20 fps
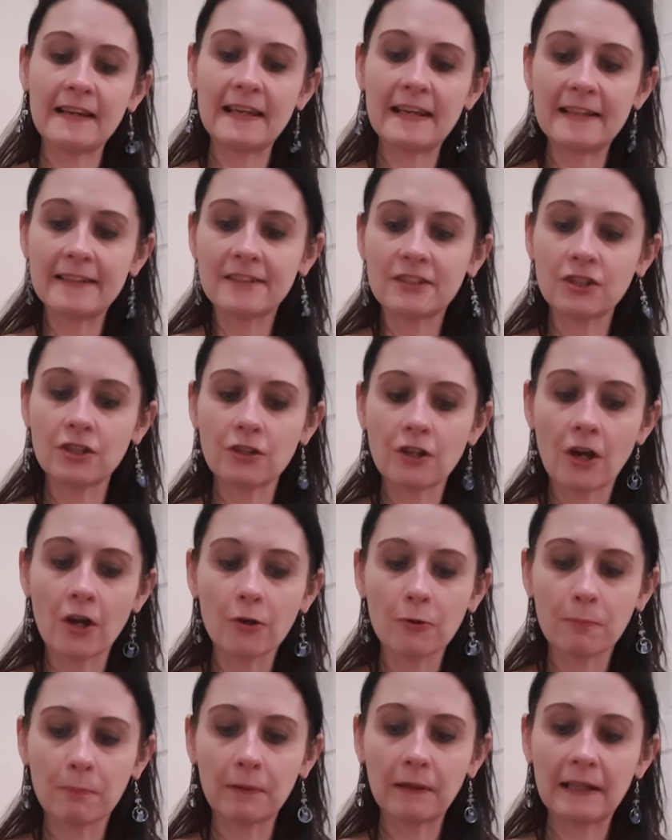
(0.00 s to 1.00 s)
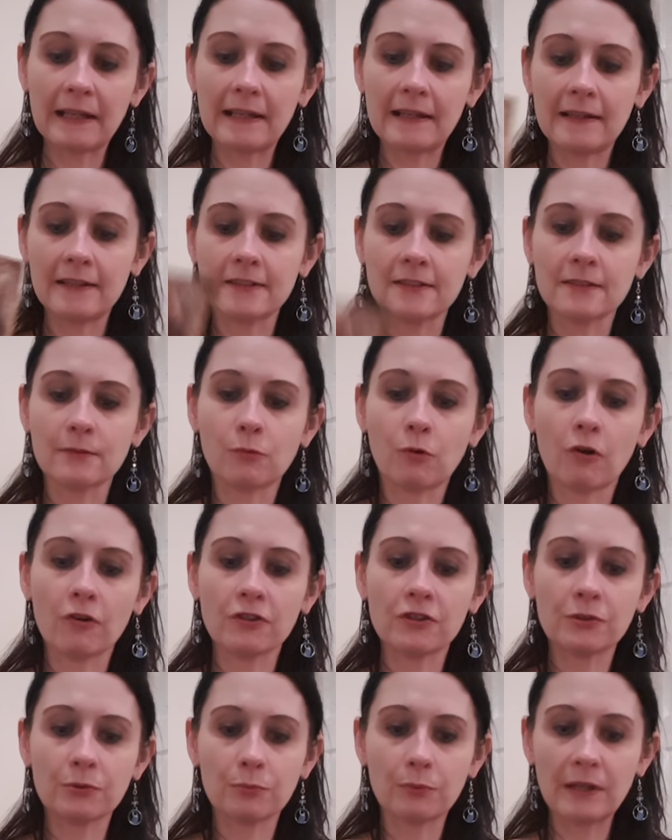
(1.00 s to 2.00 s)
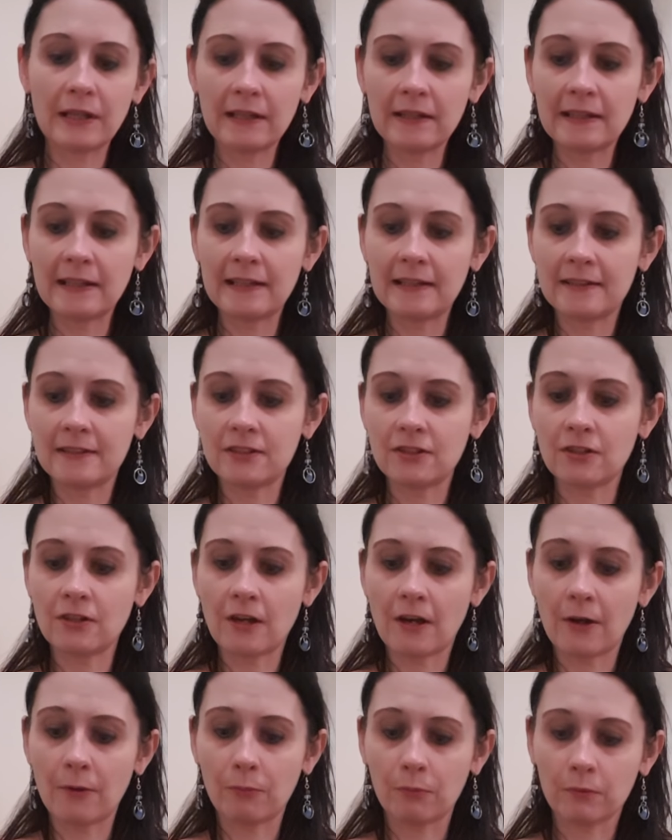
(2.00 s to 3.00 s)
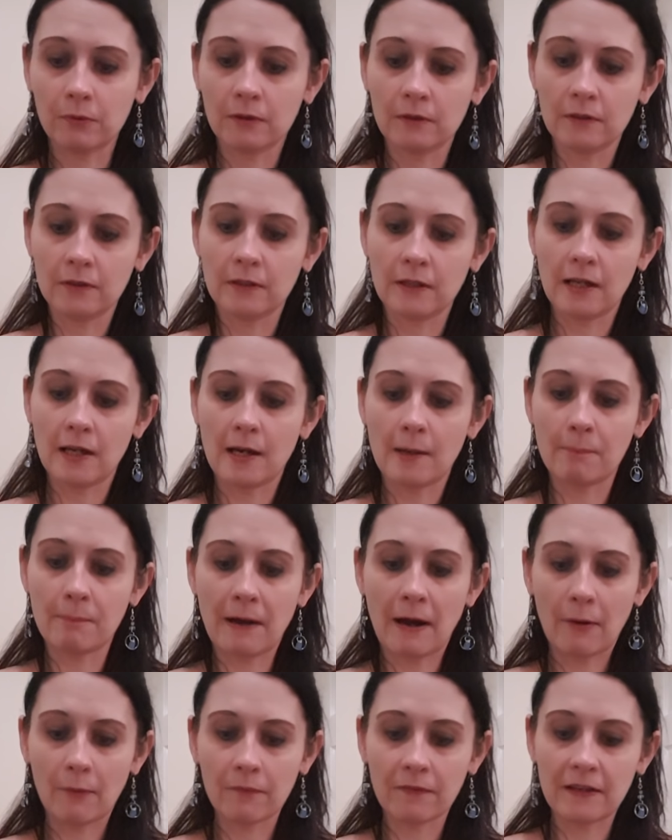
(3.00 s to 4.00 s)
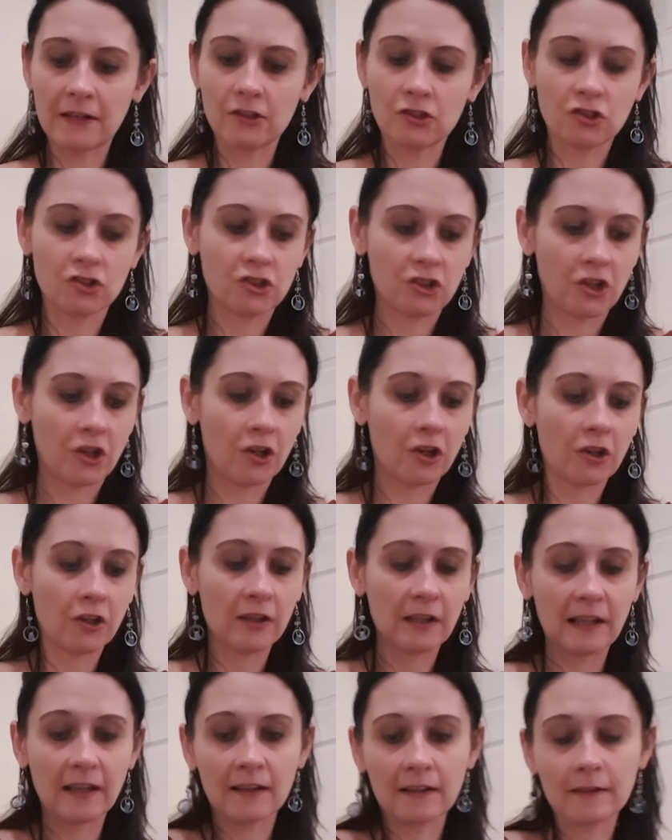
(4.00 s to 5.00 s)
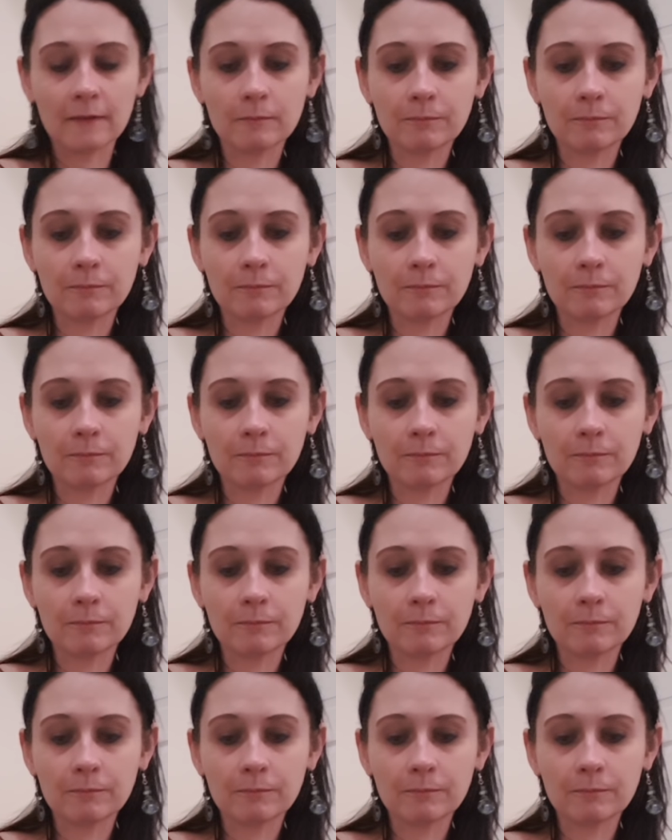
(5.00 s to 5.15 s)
need to know, please? What do we need to know about this journey?